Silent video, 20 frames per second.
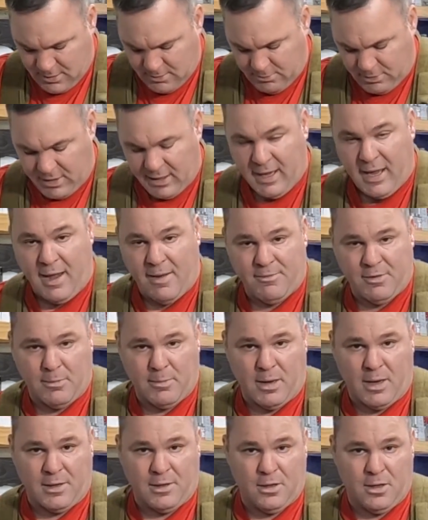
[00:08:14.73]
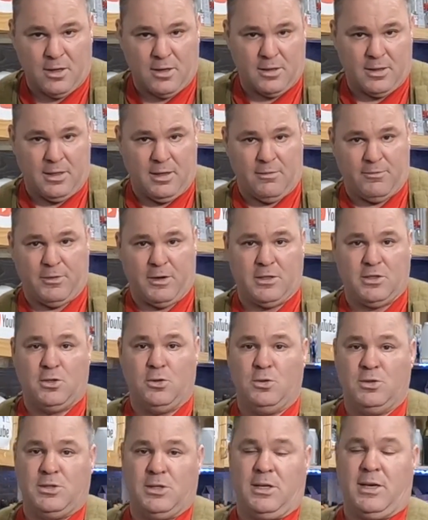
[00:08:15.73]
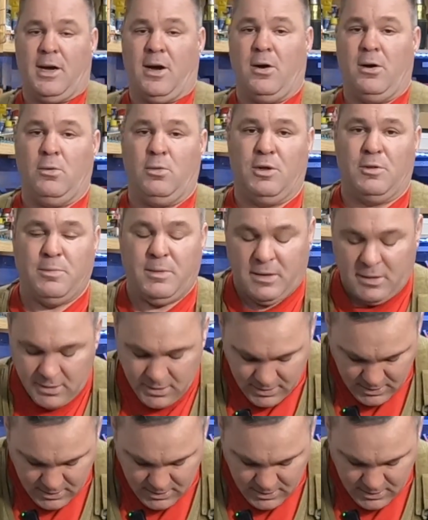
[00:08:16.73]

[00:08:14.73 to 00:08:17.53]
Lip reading: but I have them on there if I choose to carry it with me.